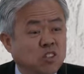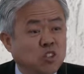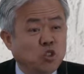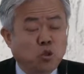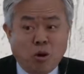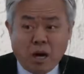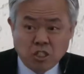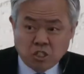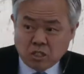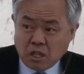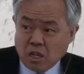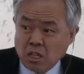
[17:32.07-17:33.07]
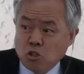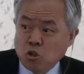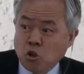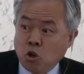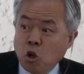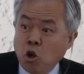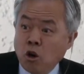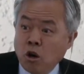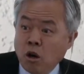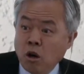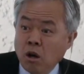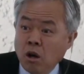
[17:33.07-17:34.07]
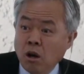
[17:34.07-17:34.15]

So I started to cook